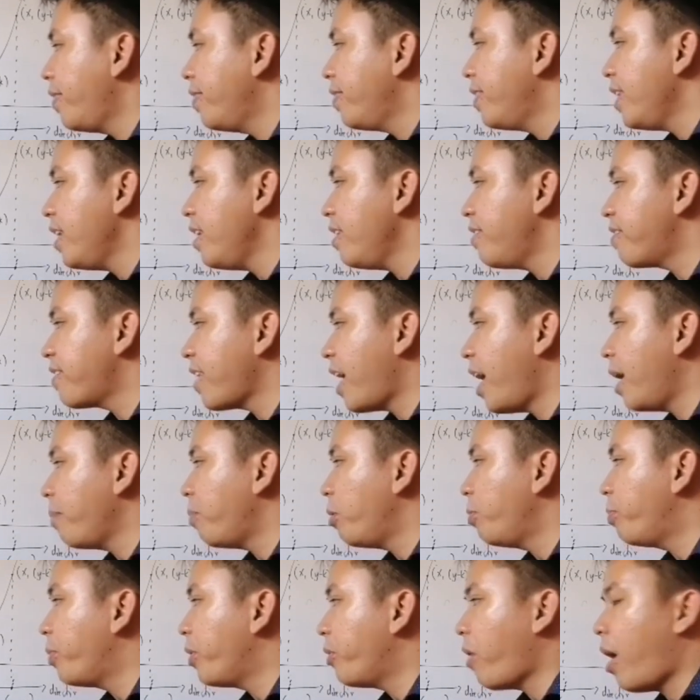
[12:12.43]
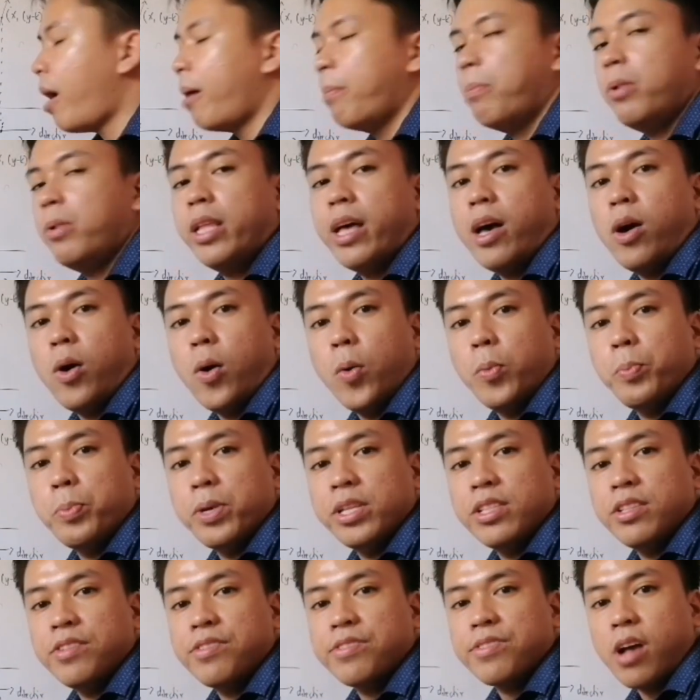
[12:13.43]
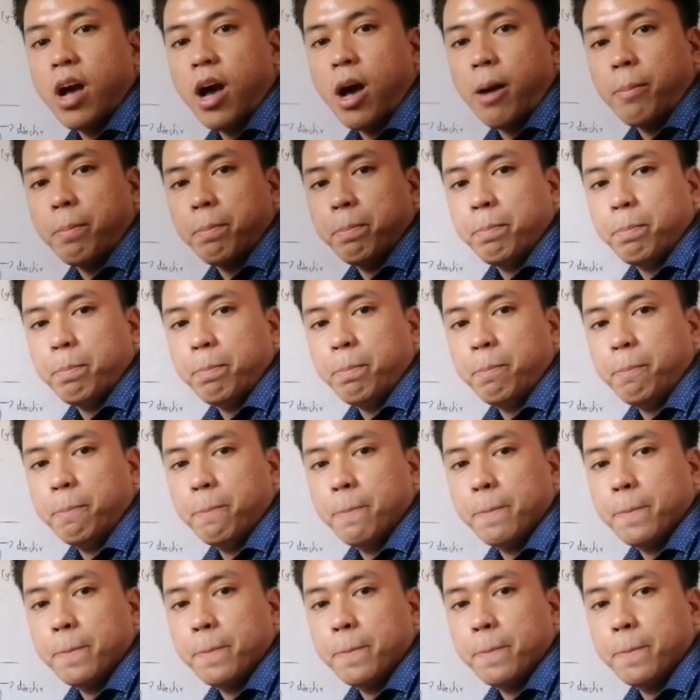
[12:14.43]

And this type of parabola opens up